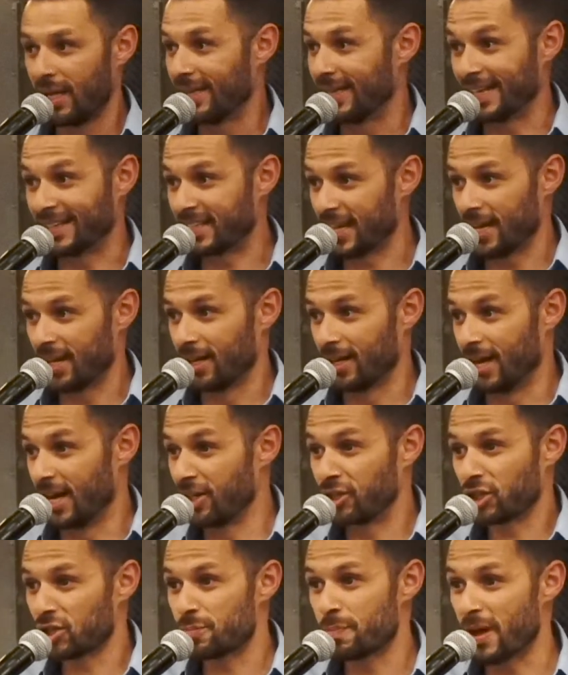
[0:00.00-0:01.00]
That's it.
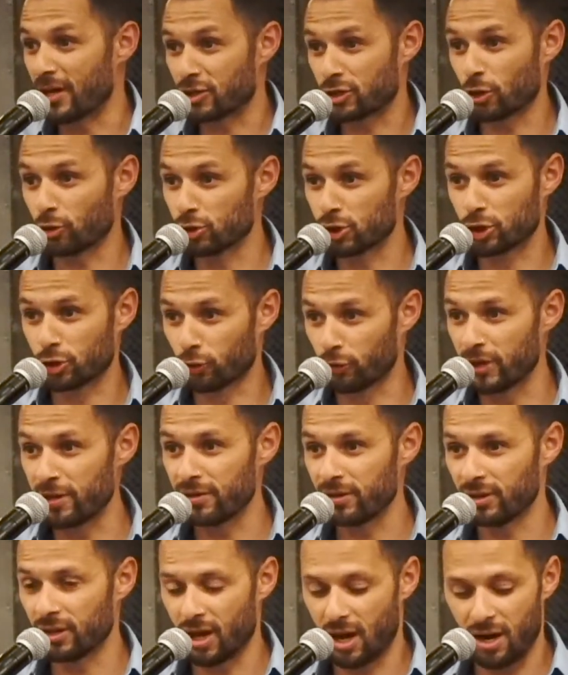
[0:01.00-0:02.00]
It just makes those
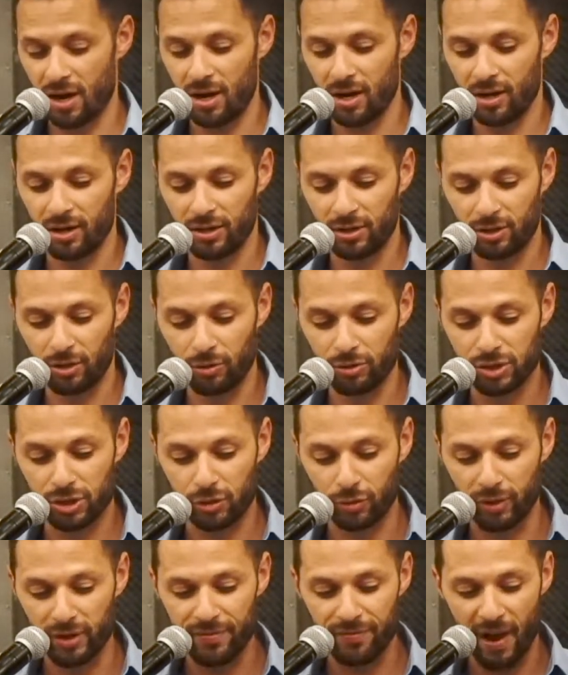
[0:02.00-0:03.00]
three
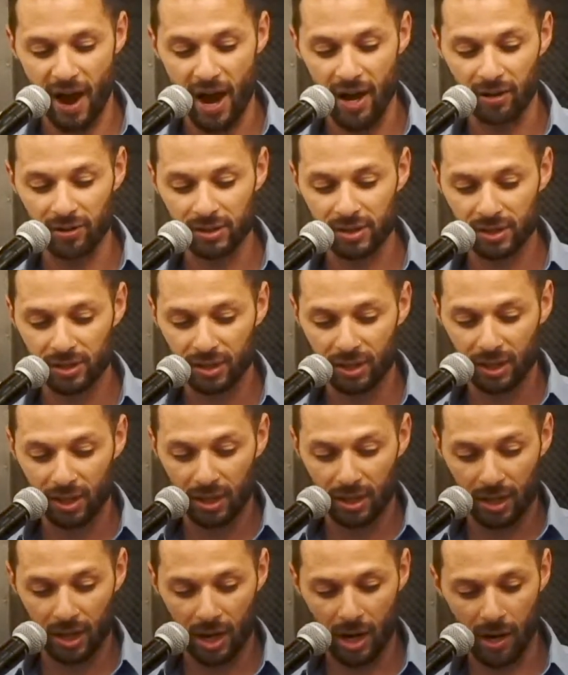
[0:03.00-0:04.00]
files.
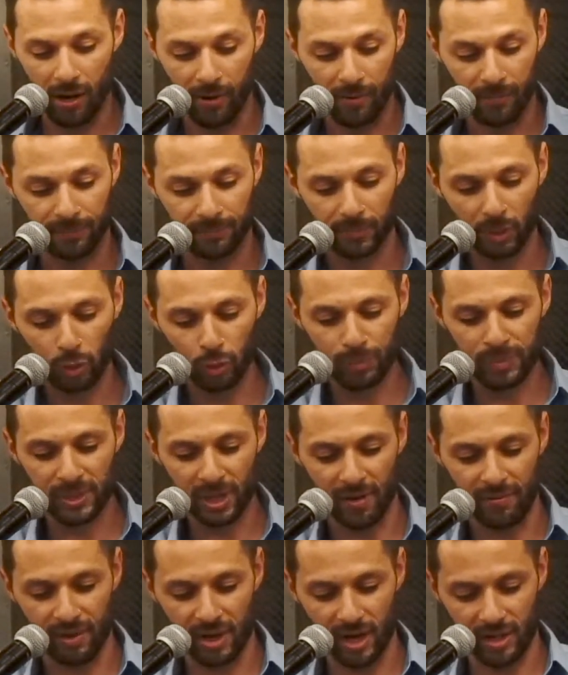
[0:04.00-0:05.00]
Oops,
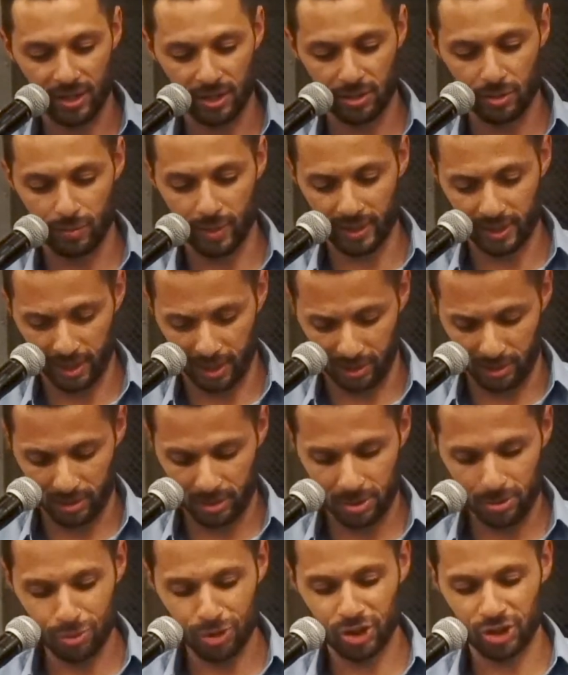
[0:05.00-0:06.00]
I forgot to do my thing.
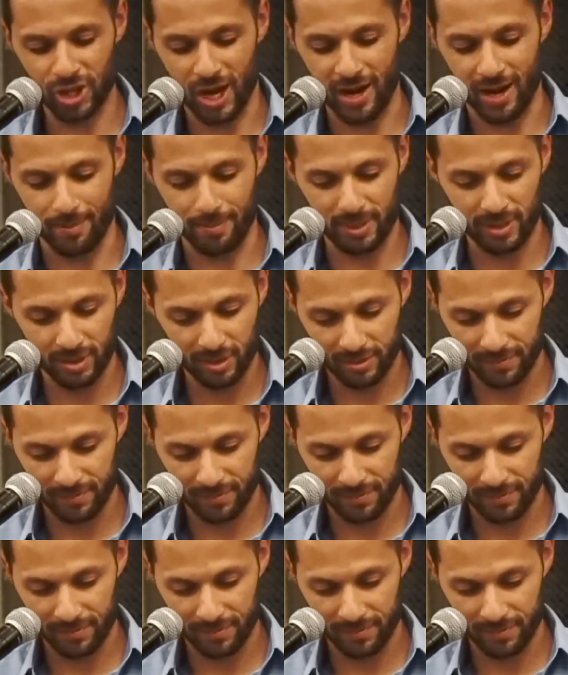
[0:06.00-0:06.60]
You shut up.